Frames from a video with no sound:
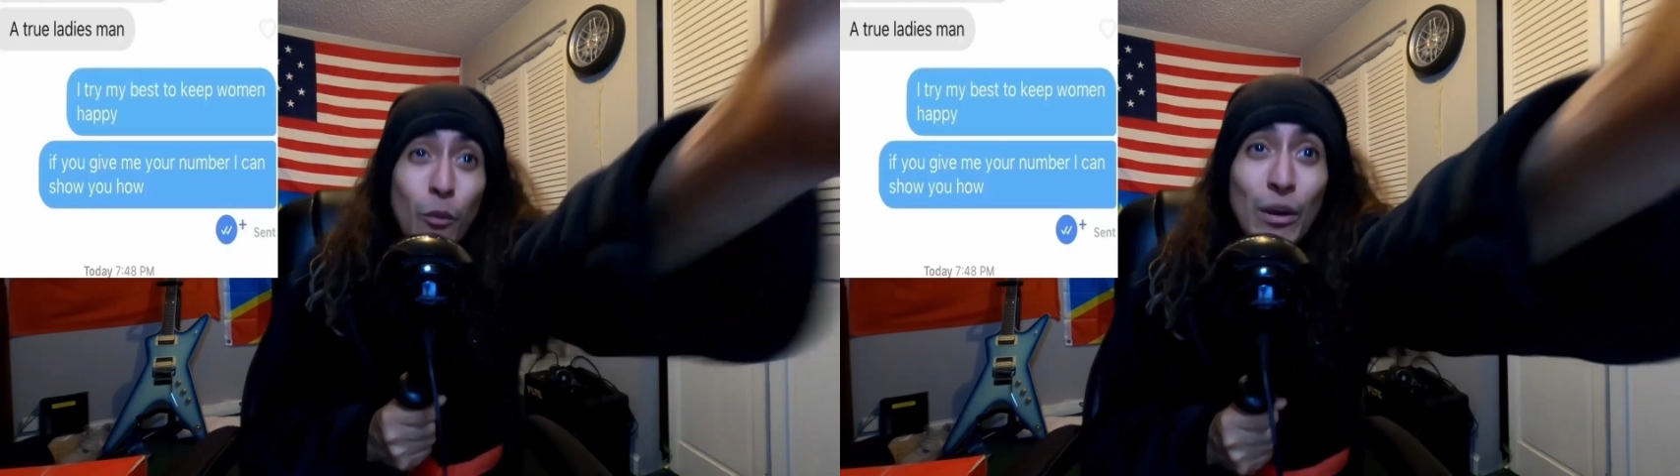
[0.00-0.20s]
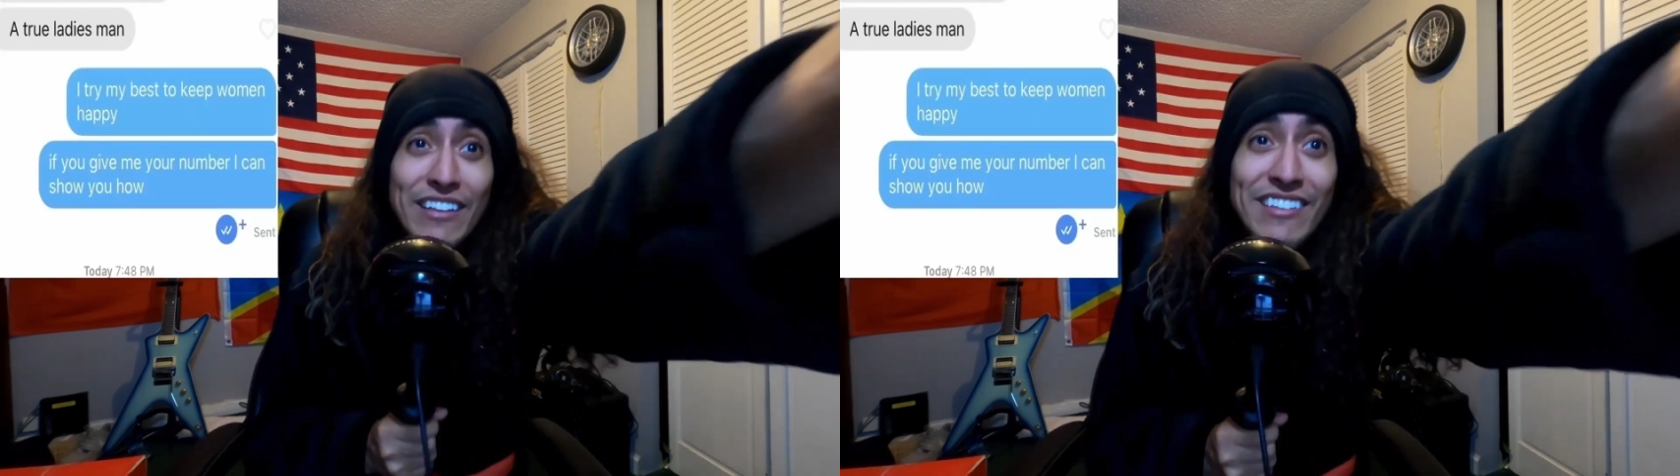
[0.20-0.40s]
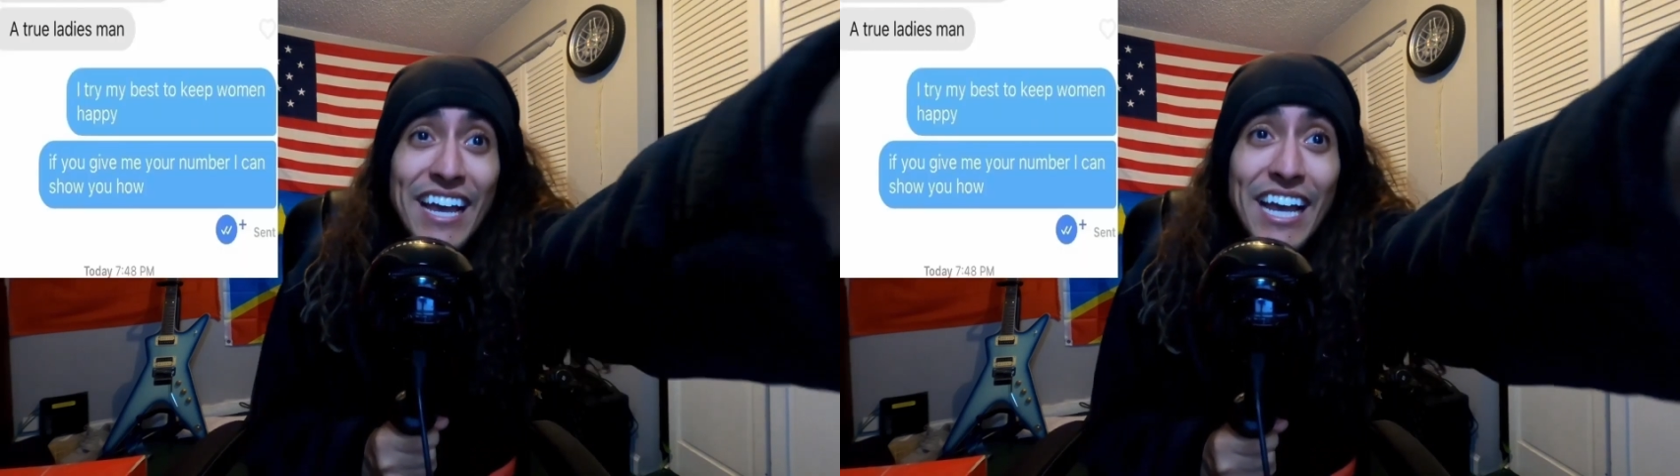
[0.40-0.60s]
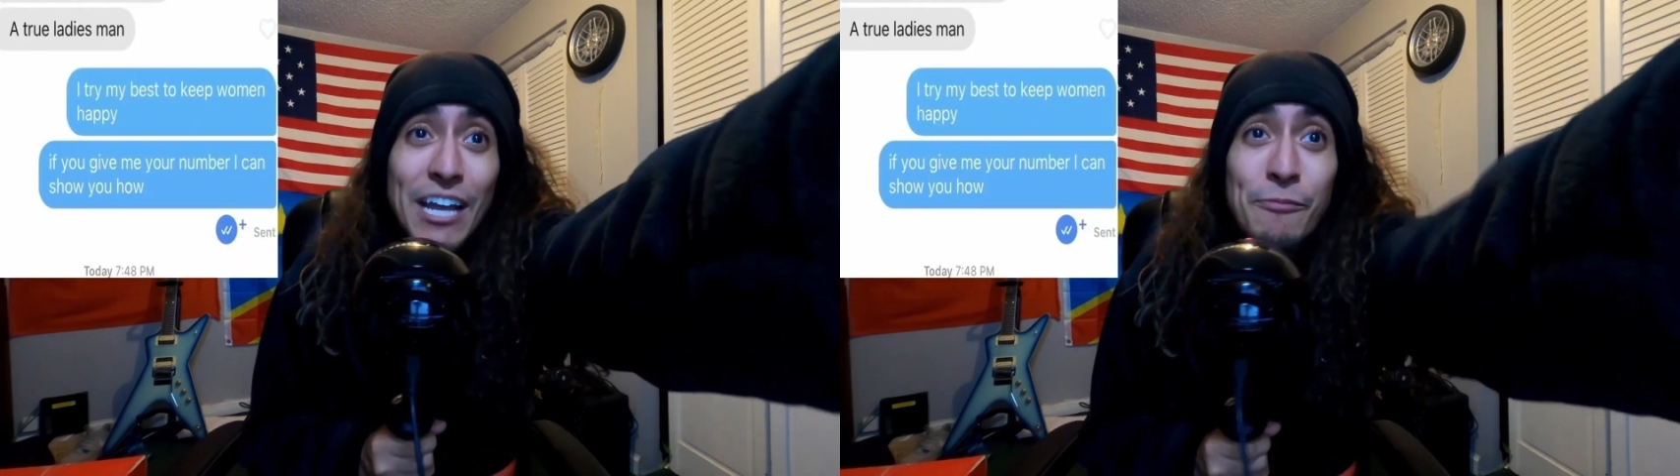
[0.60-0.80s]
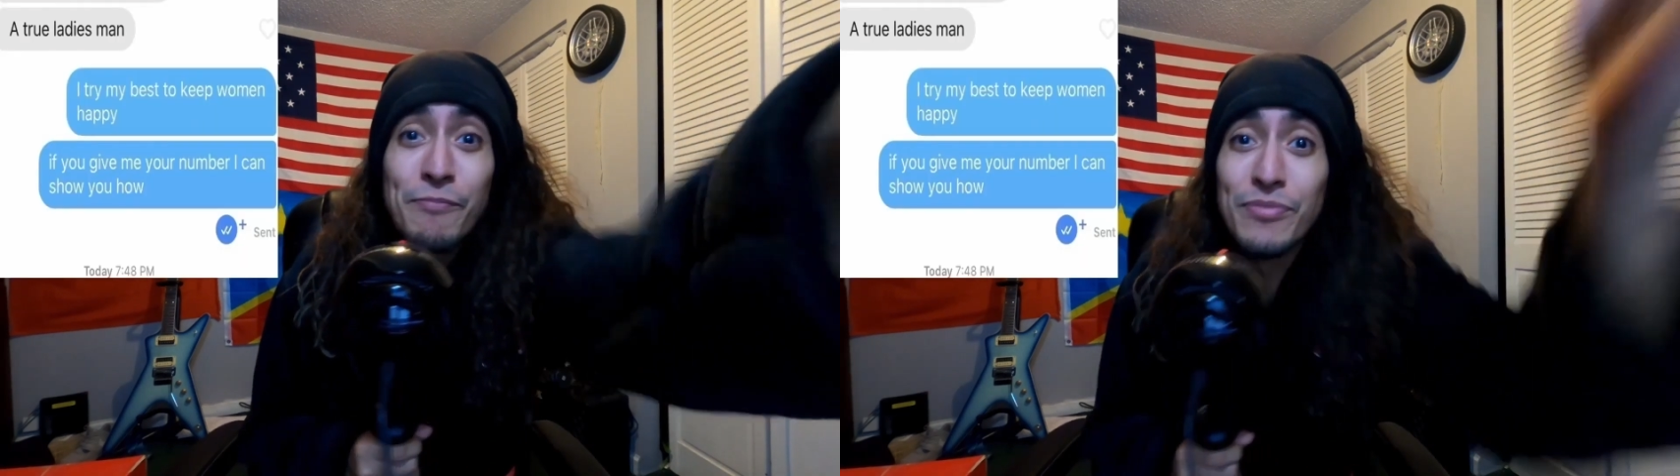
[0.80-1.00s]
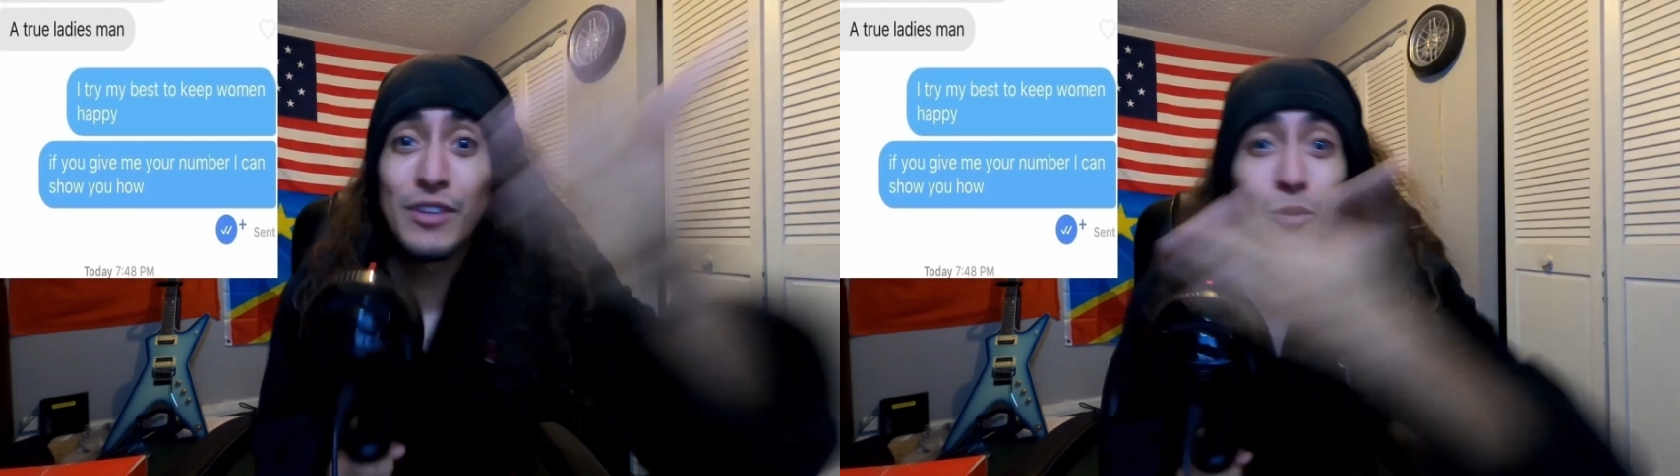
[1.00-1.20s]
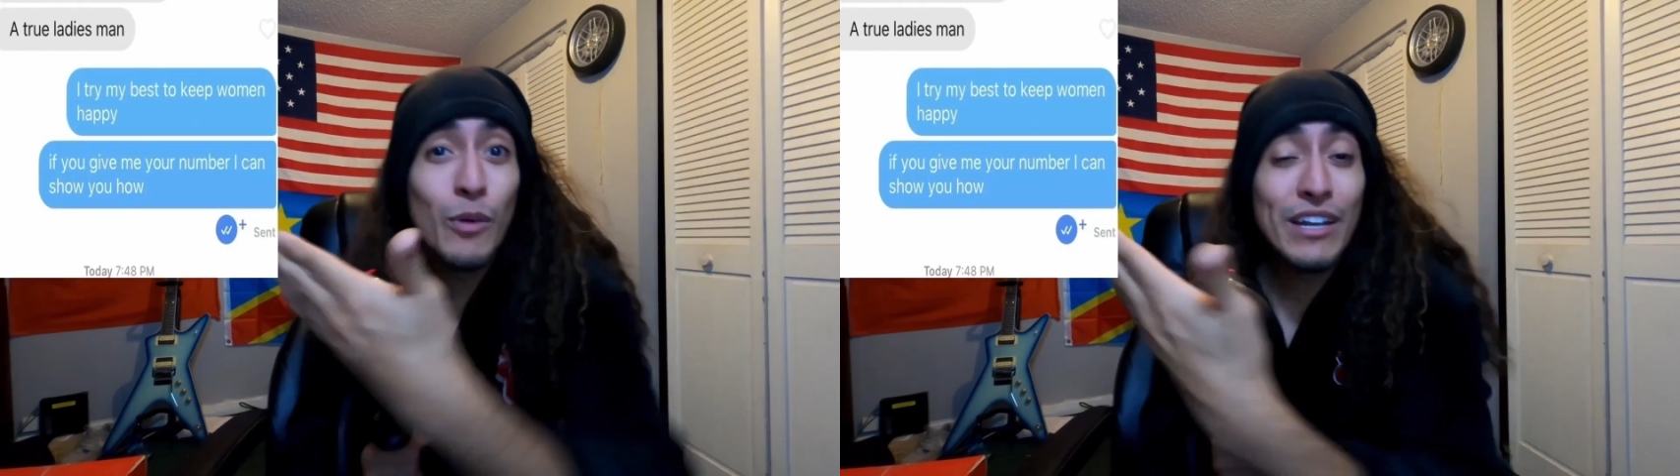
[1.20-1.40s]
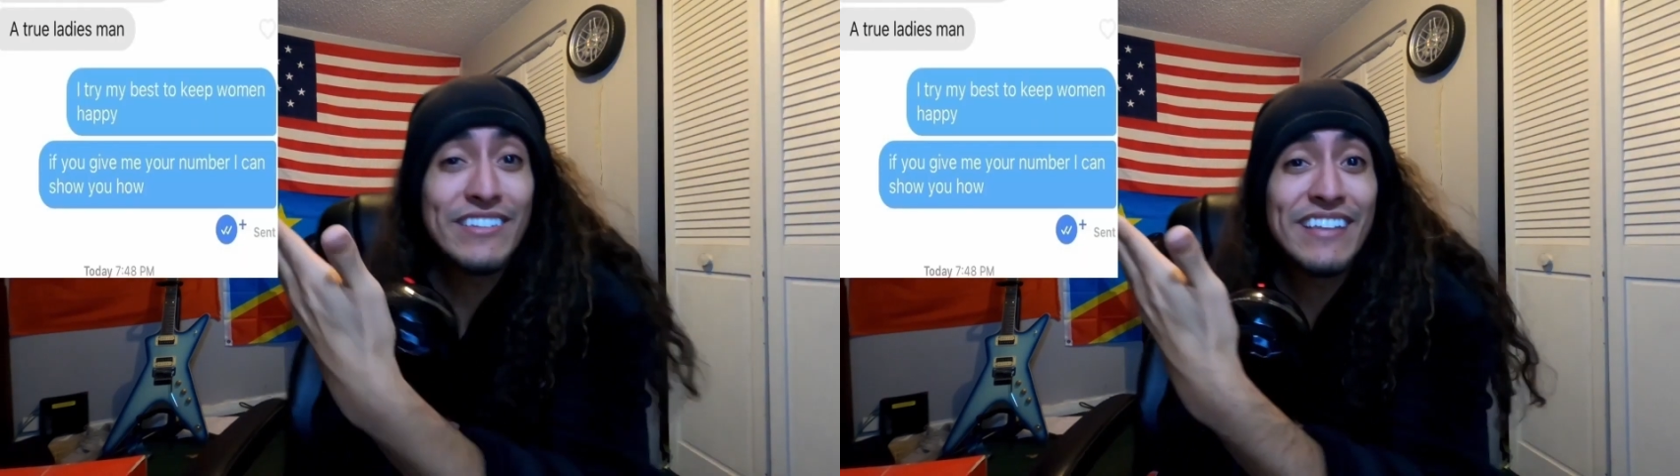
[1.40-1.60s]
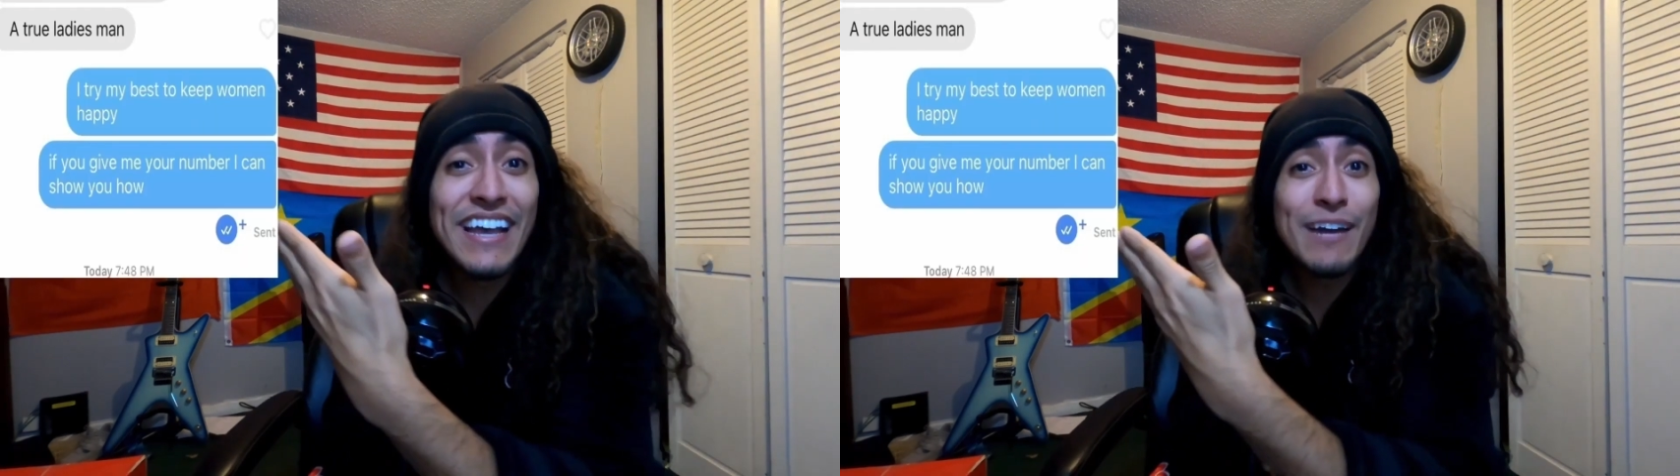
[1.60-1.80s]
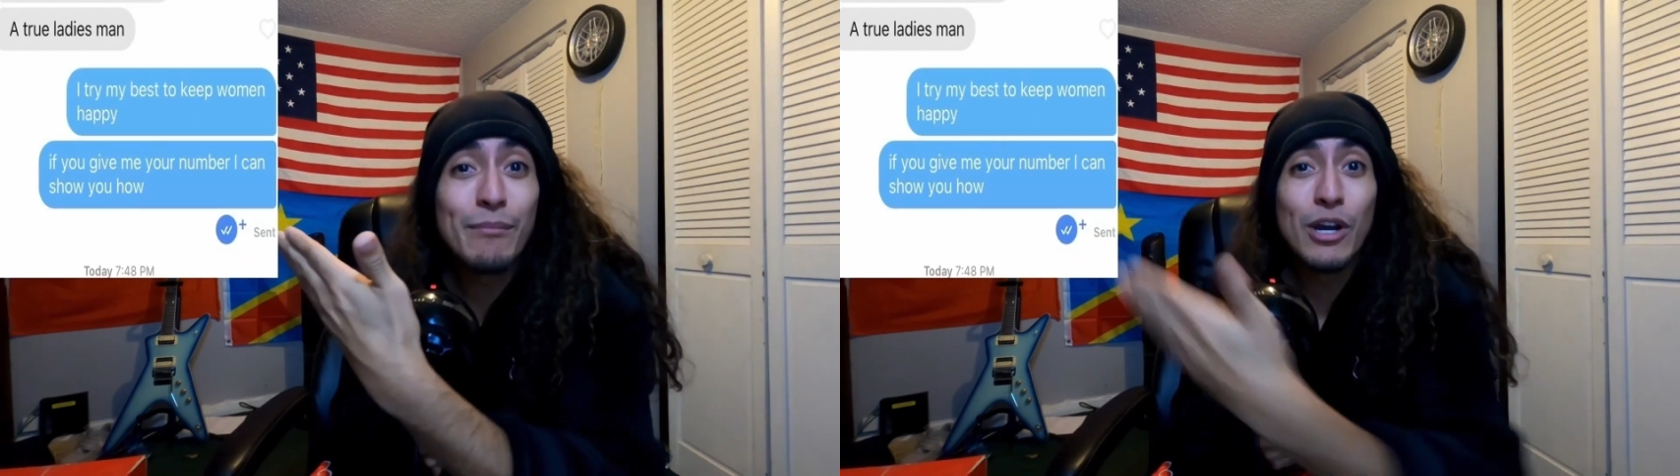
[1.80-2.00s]
is that? What is
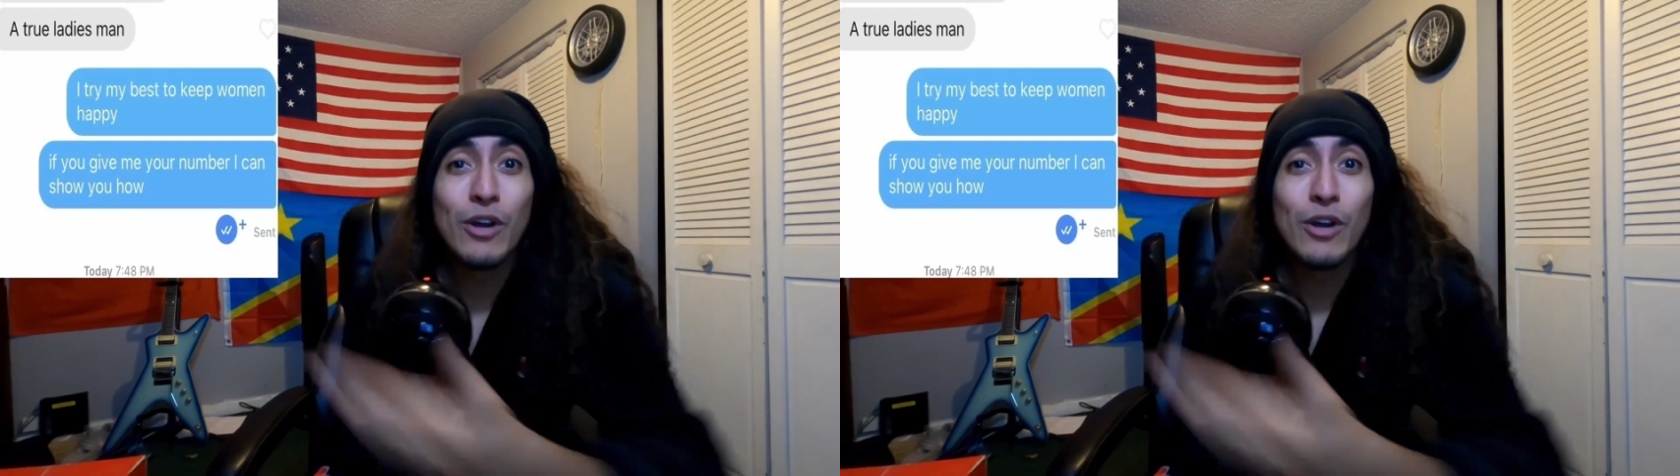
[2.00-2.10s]
that, bro?